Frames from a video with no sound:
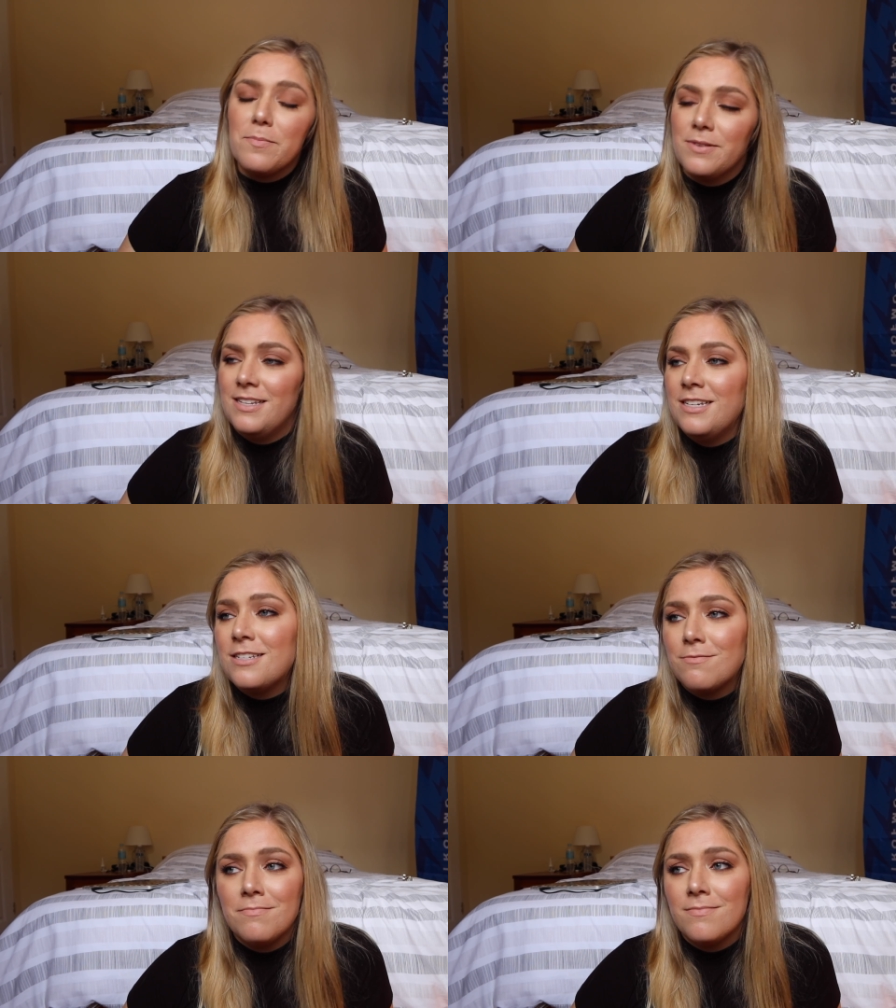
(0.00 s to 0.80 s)
up.
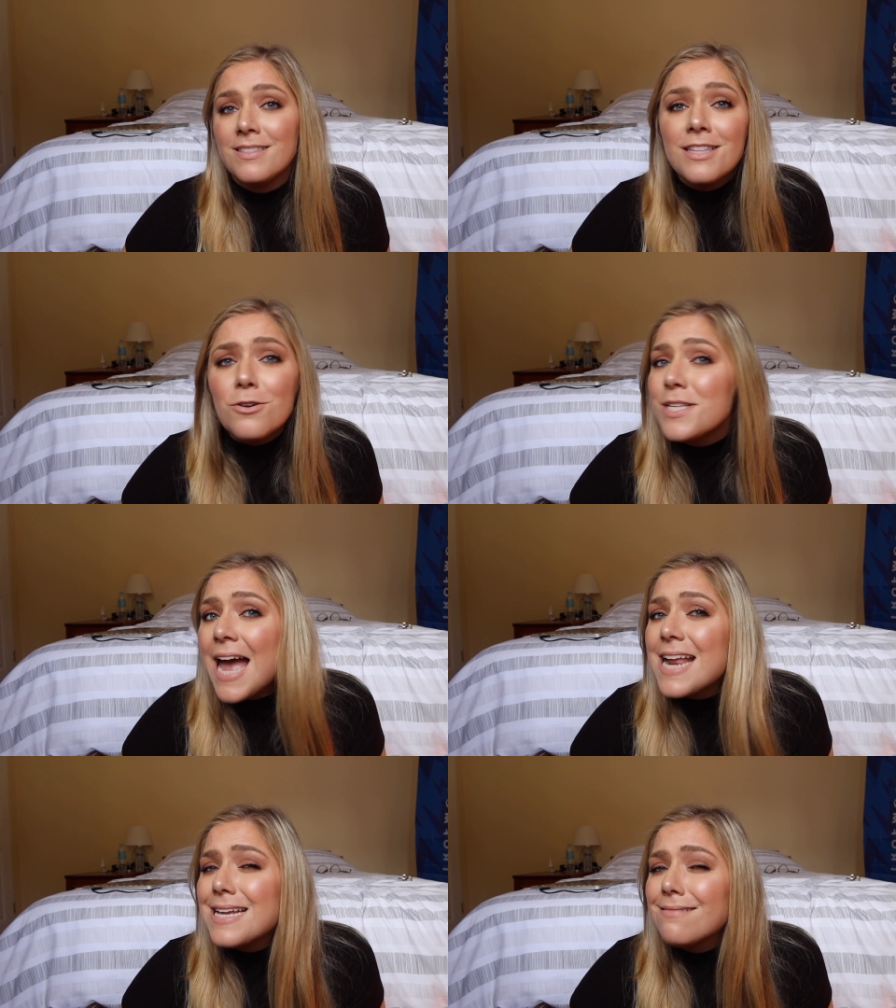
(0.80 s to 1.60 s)
She's a little
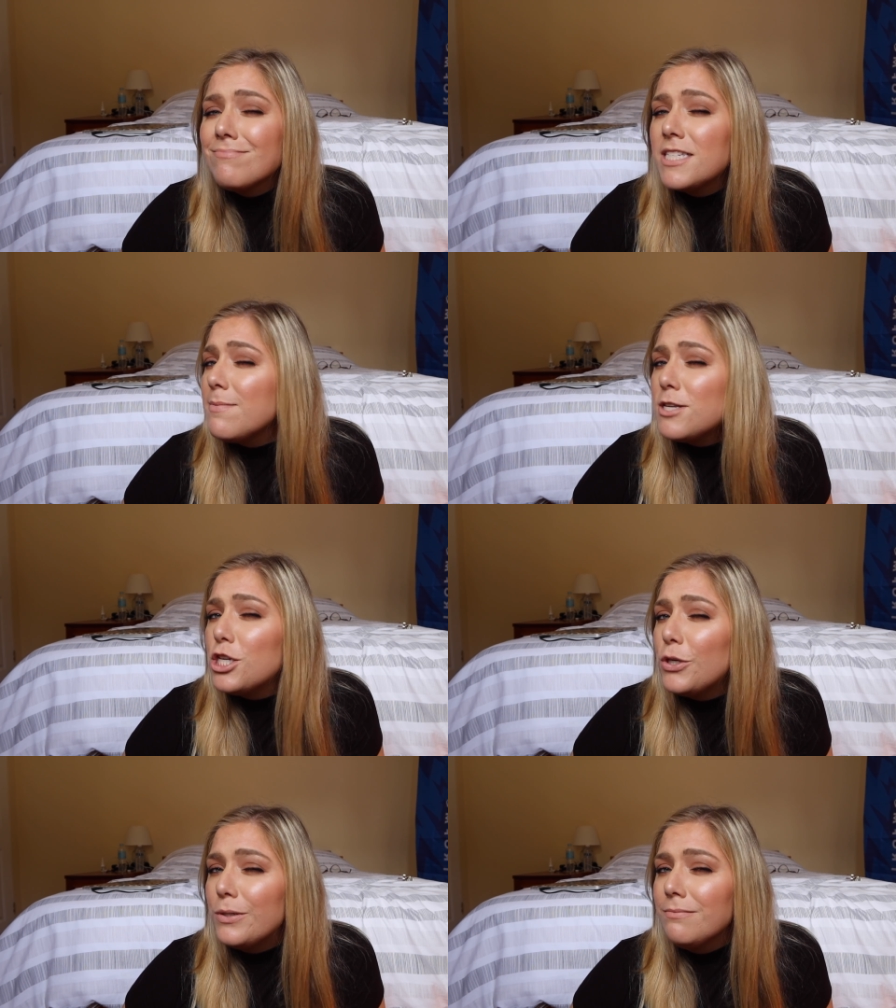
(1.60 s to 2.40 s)
tiny, timid
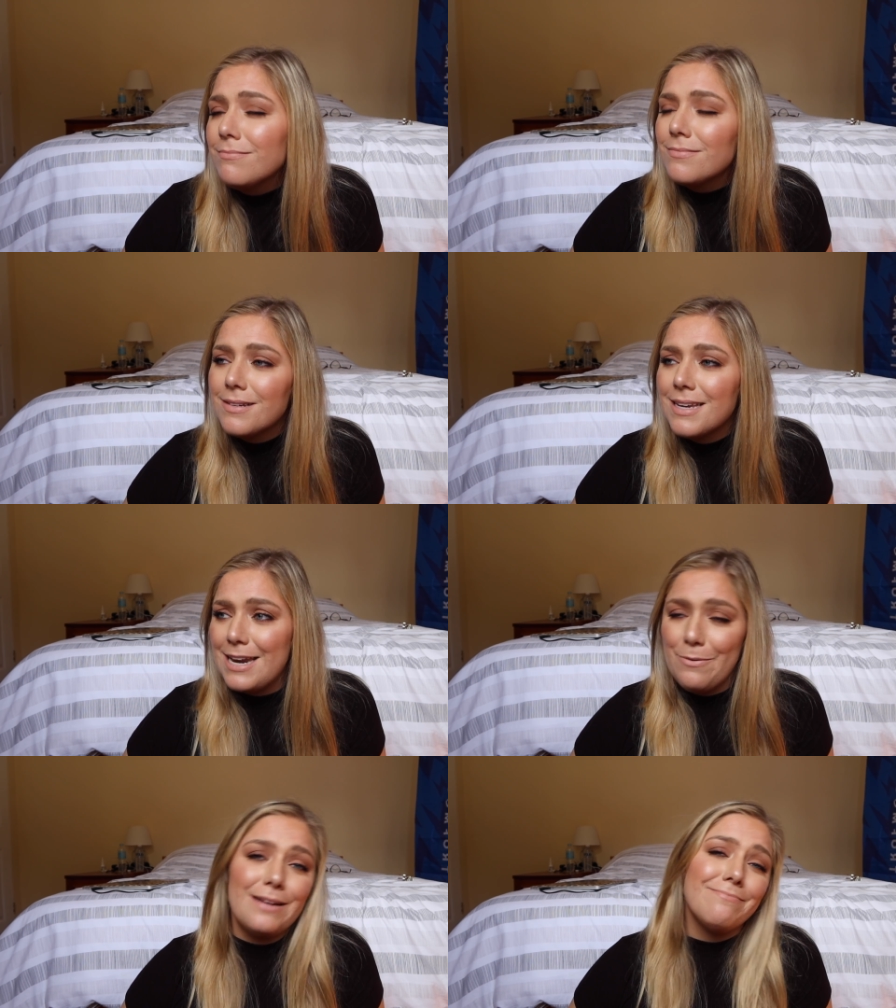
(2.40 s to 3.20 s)
dude.
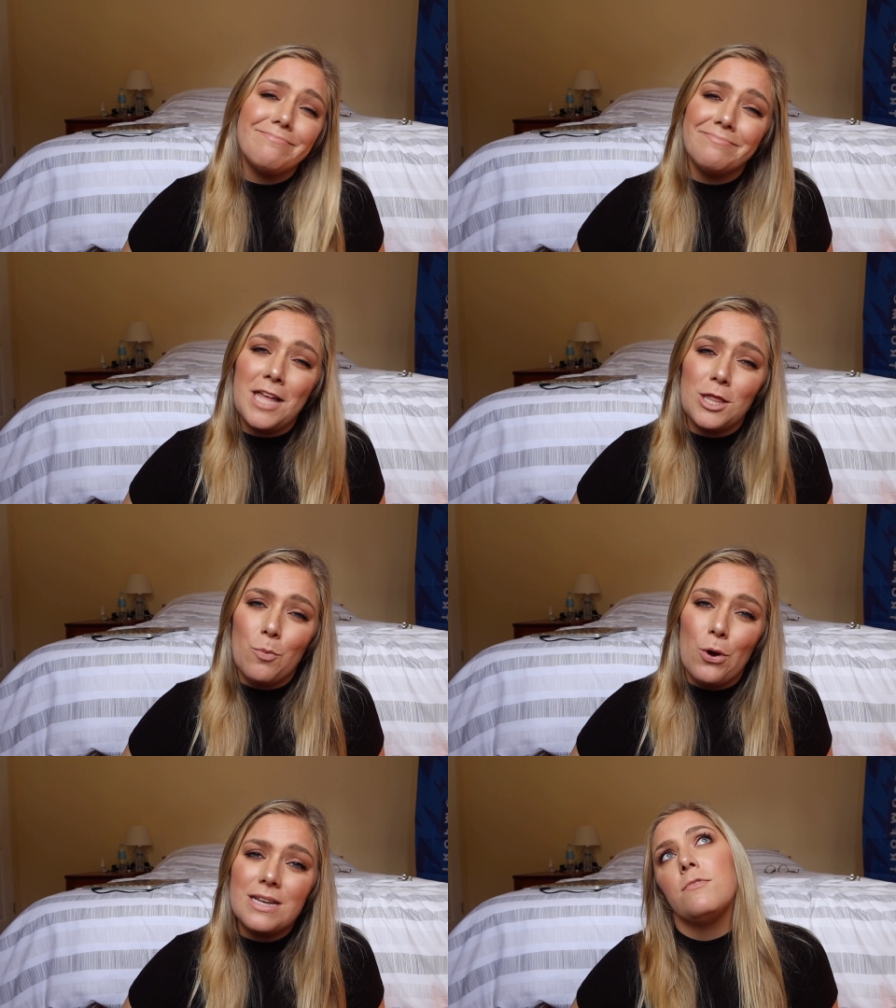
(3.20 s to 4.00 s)
Anyway, not the
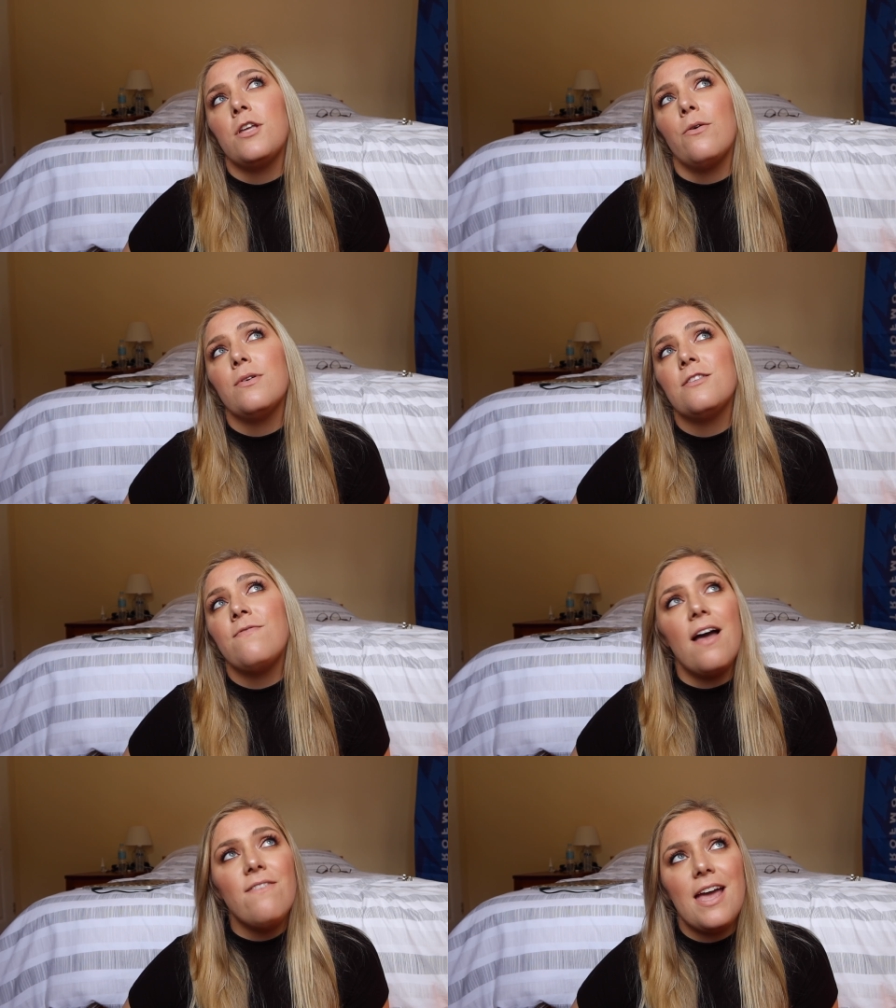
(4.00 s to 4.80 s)
point. So it's
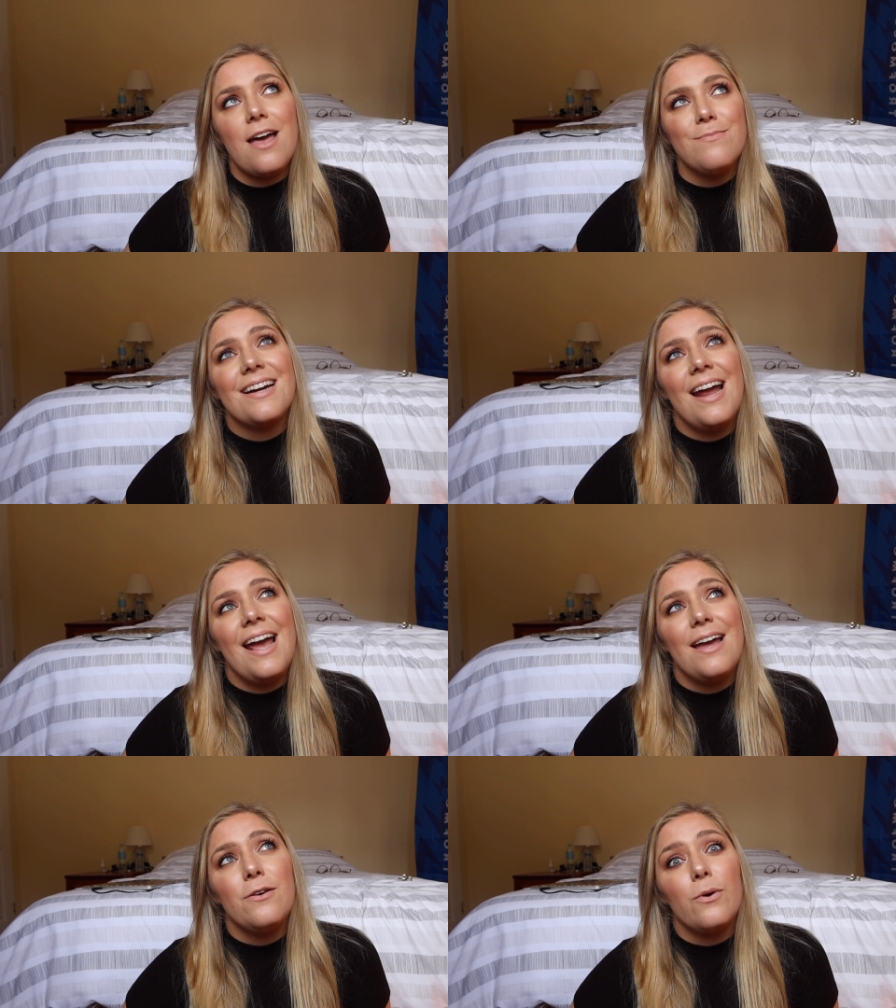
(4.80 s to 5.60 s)
5 a.m.
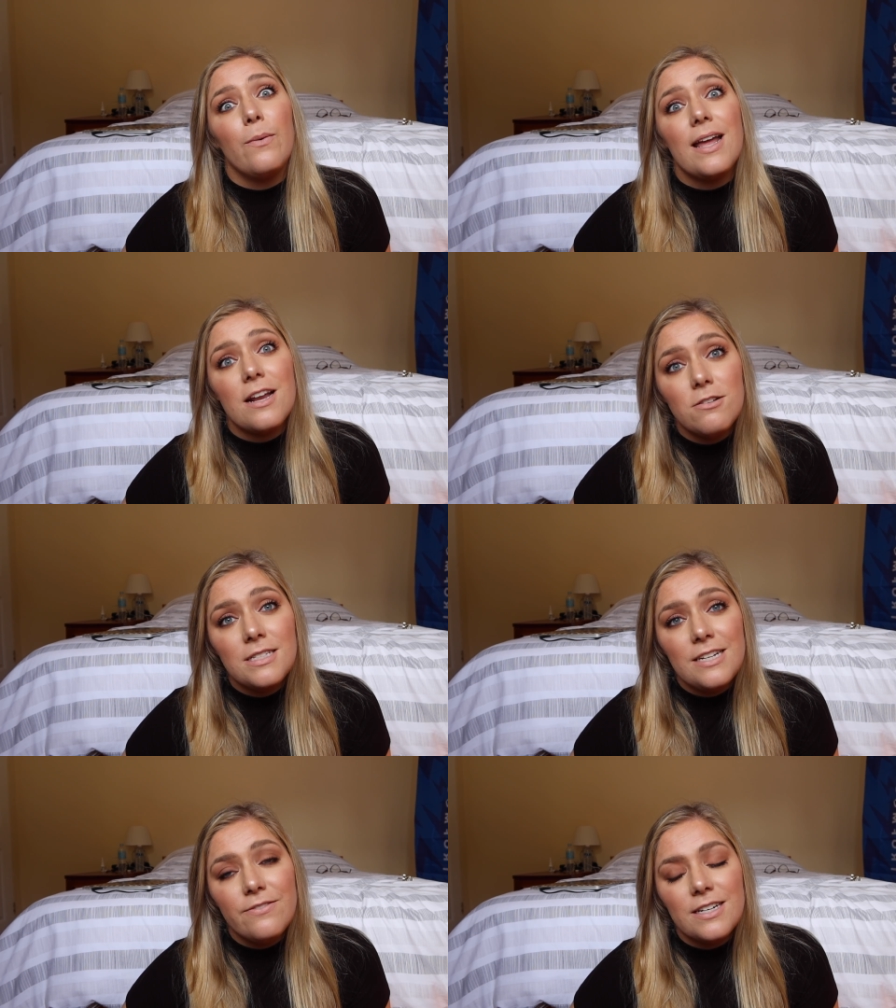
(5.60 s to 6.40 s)
and we're waiting on
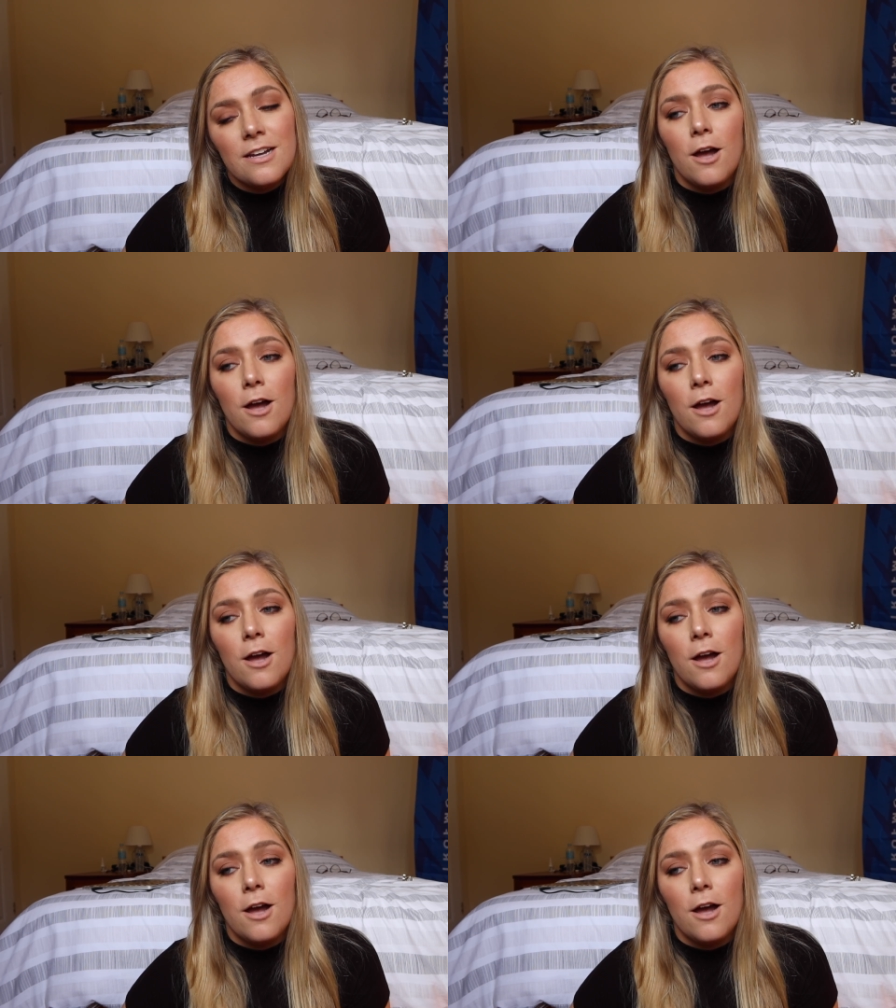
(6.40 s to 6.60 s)
Steven to